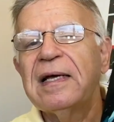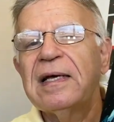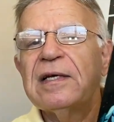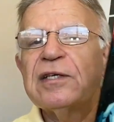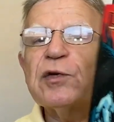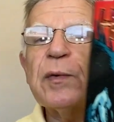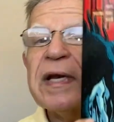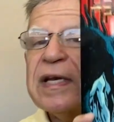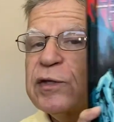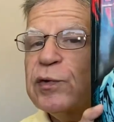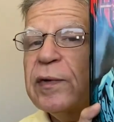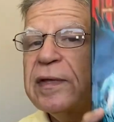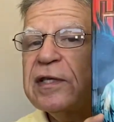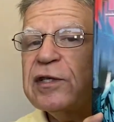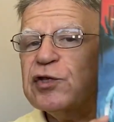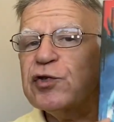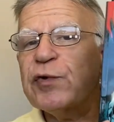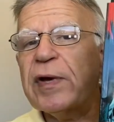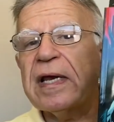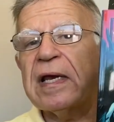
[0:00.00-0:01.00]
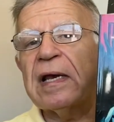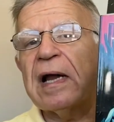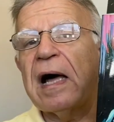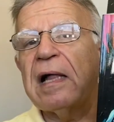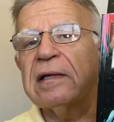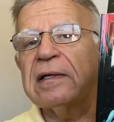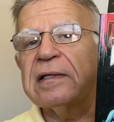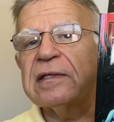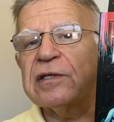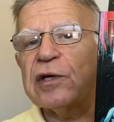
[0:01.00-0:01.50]
So when I saw this trade at
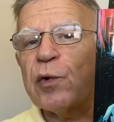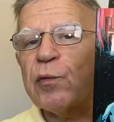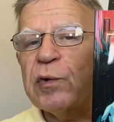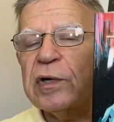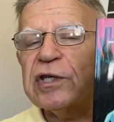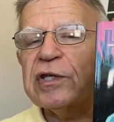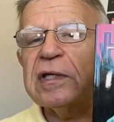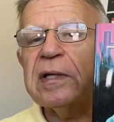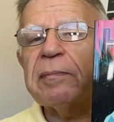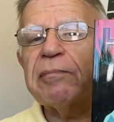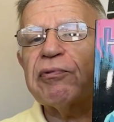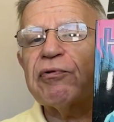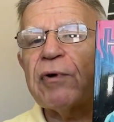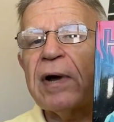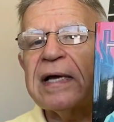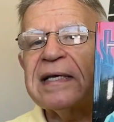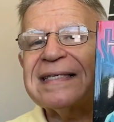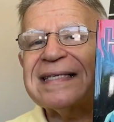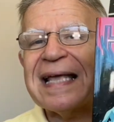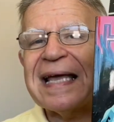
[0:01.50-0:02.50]
Ollie's, originally priced